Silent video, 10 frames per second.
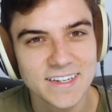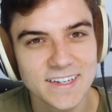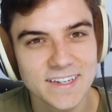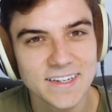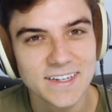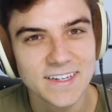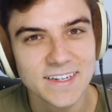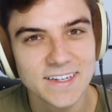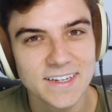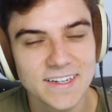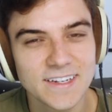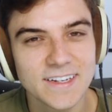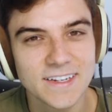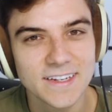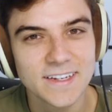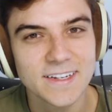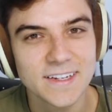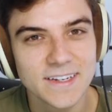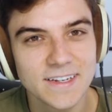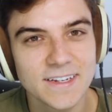
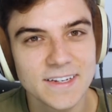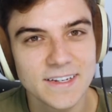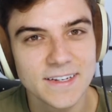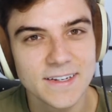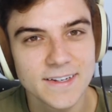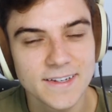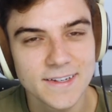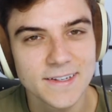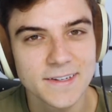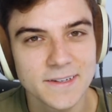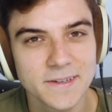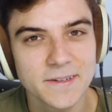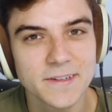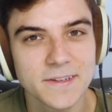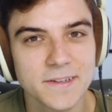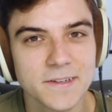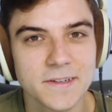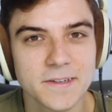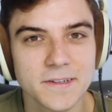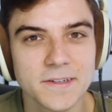
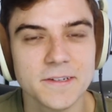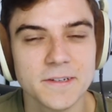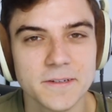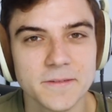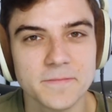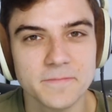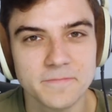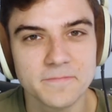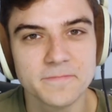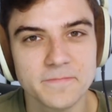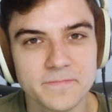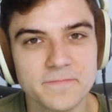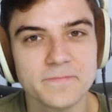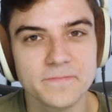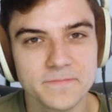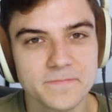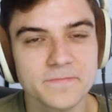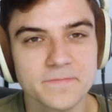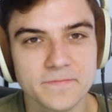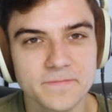
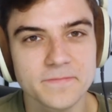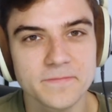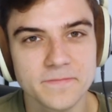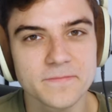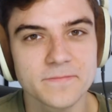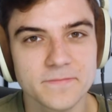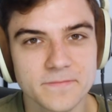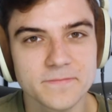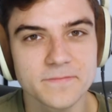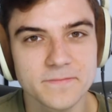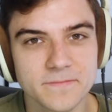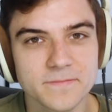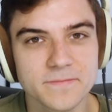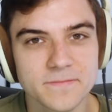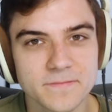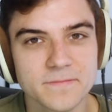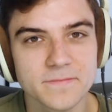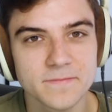(not speaking)